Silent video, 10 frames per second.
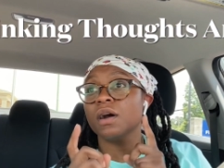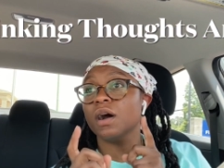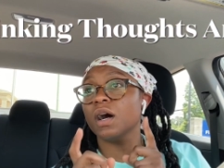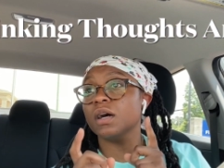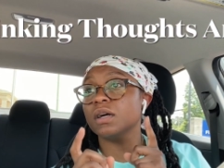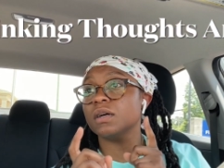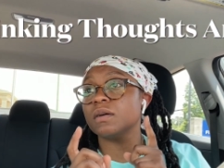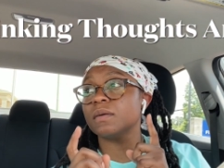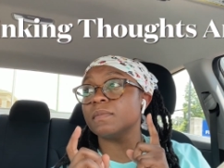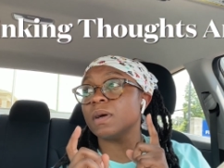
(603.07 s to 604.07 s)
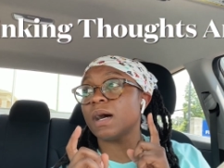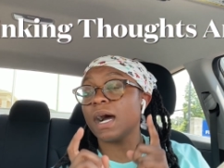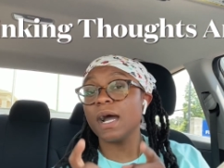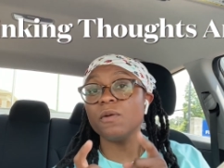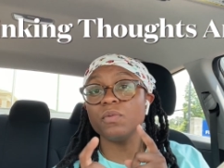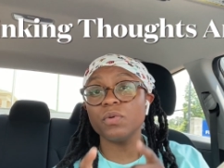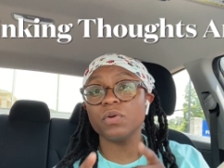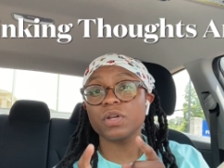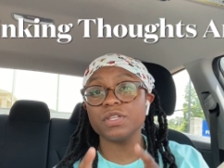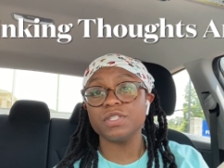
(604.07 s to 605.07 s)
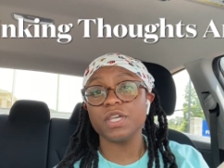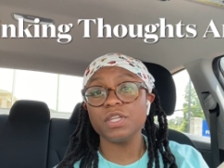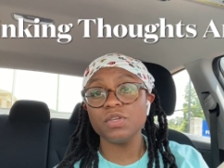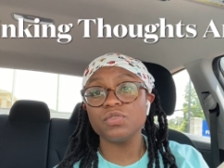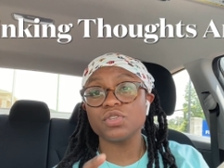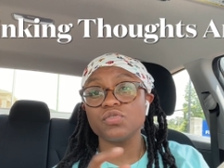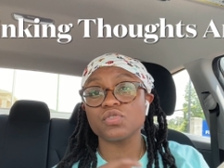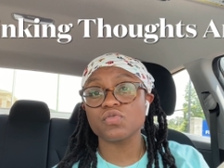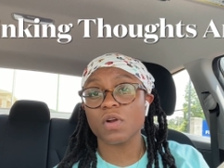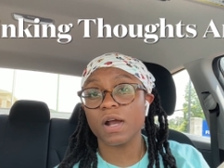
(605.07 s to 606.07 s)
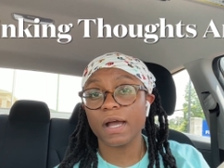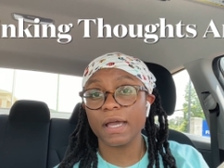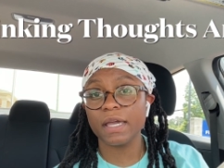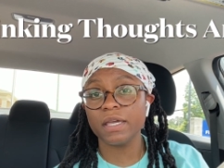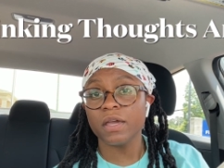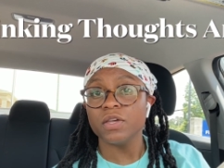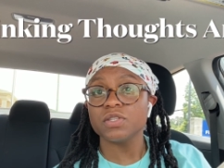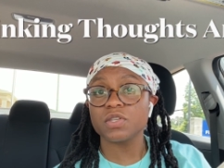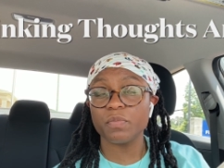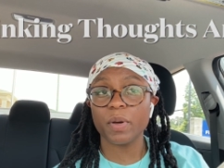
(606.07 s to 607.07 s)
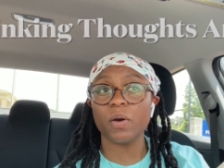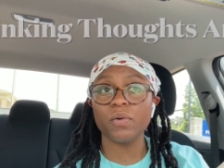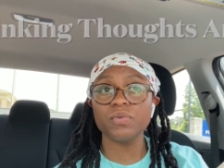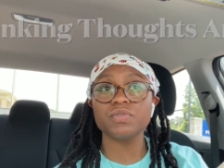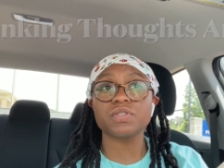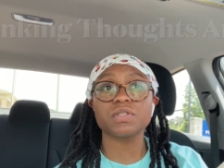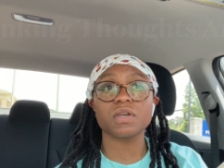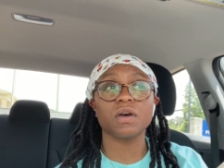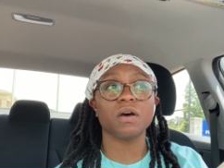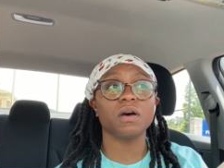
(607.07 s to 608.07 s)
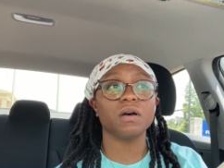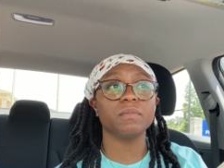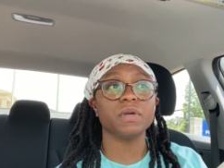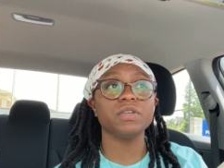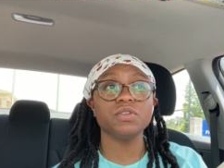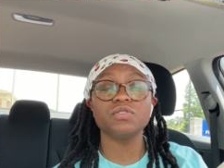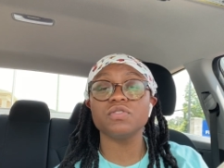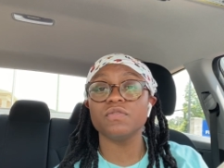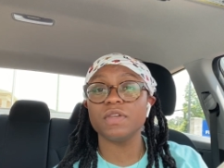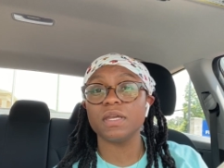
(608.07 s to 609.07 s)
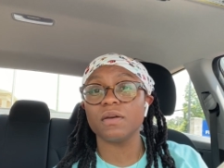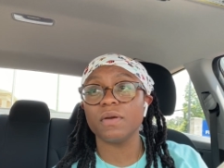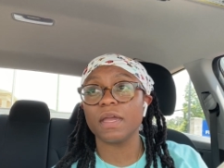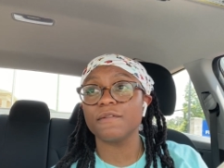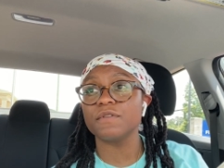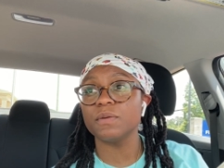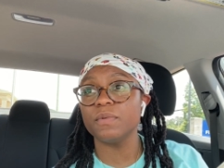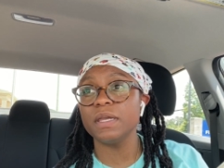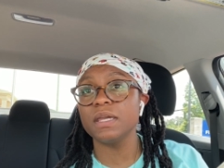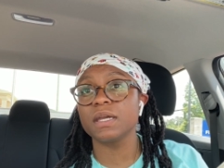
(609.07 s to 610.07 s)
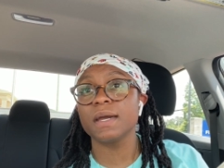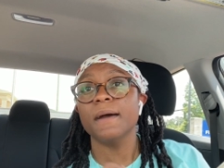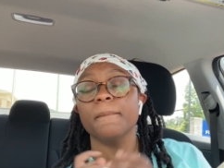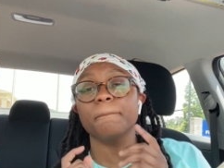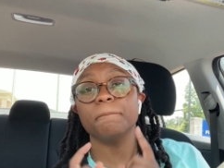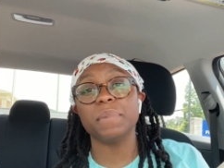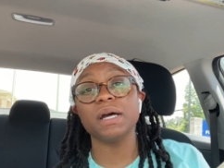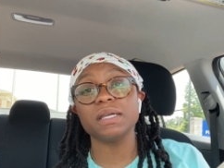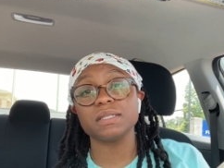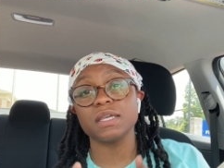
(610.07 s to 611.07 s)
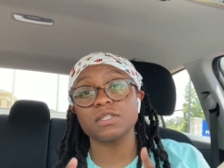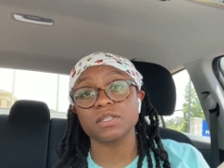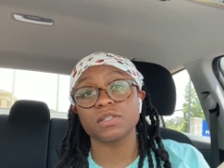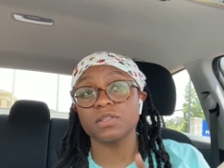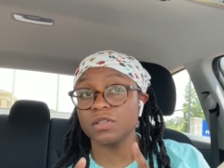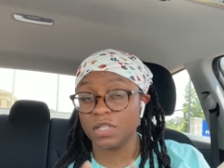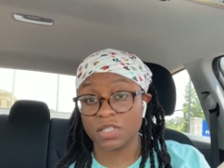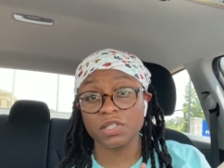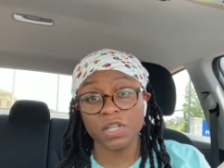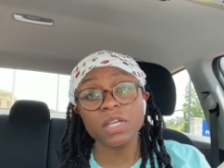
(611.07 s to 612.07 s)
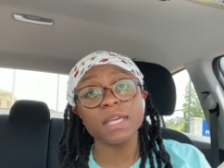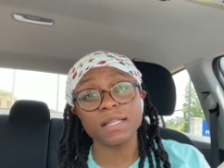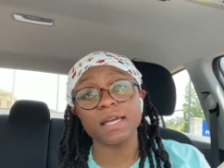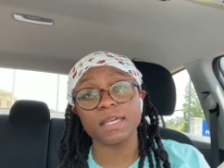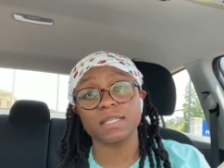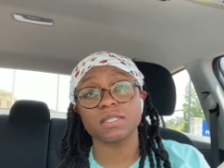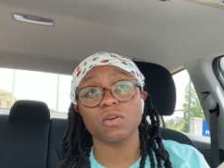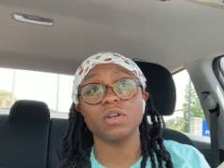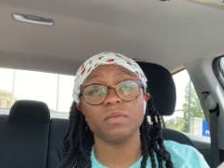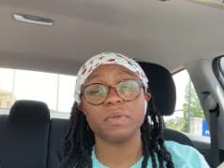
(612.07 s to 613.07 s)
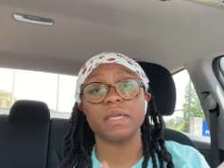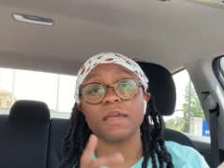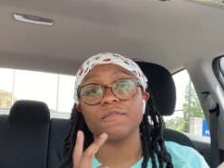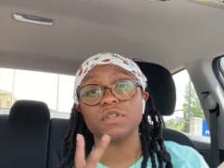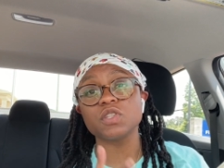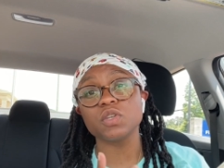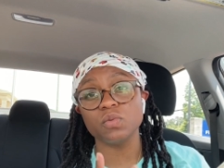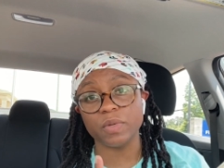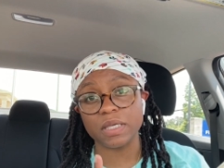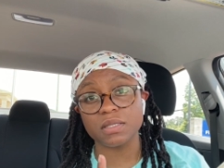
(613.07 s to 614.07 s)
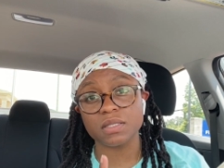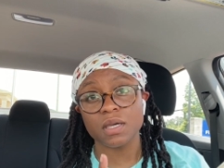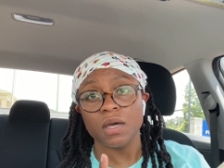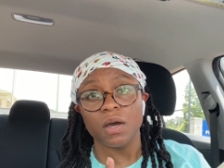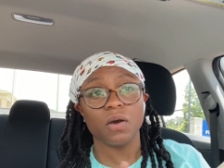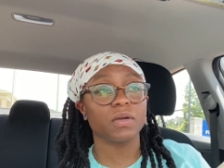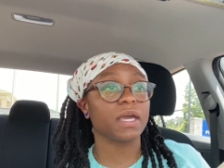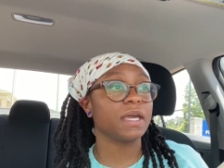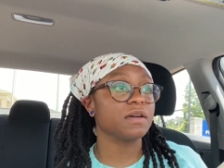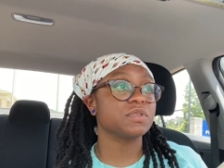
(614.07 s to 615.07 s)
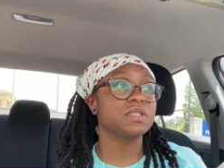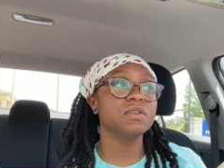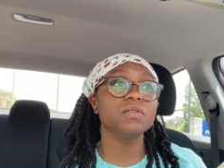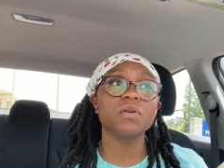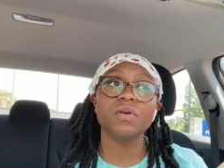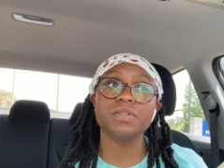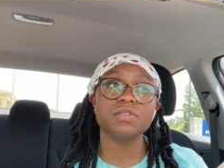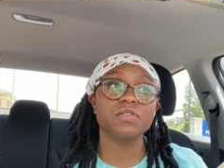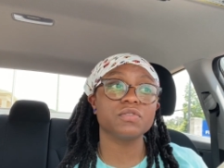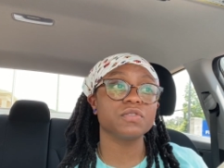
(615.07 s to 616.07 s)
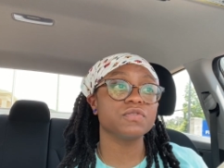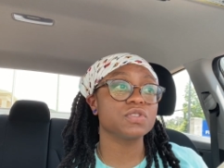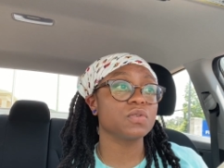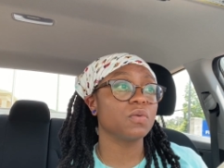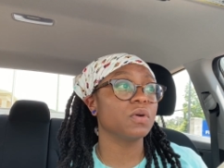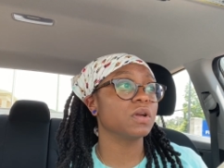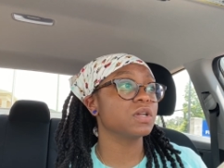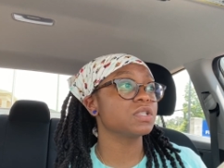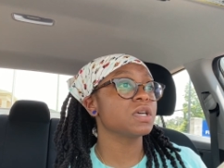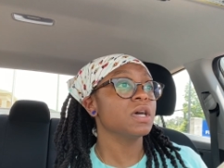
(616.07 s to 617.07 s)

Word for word: um i will continue to try to post um a youtube video every week but it's it's looking like it's going to be every two weeks okay i'm still going to the thrift stores